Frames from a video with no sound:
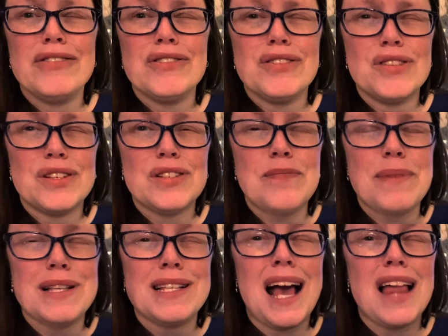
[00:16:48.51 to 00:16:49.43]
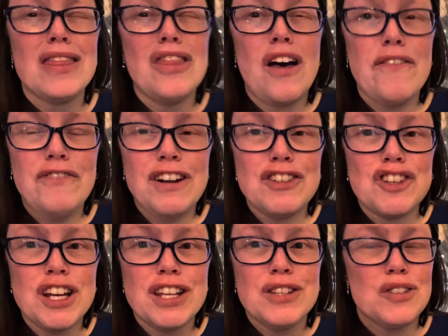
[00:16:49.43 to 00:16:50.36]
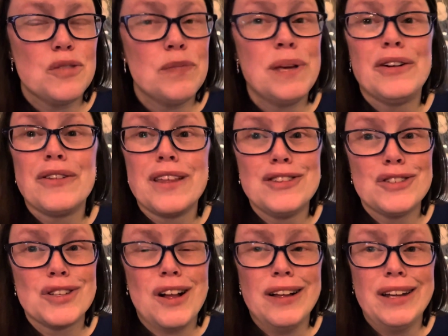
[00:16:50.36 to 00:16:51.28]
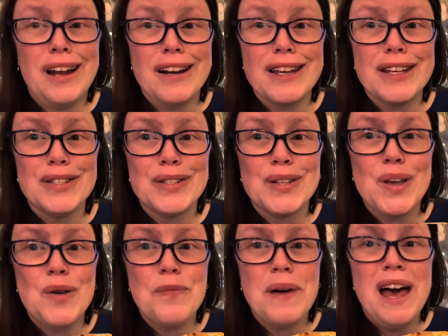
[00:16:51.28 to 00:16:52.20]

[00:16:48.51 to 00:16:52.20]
This is amazing. I love French onion soup. Here they just call it onion soup.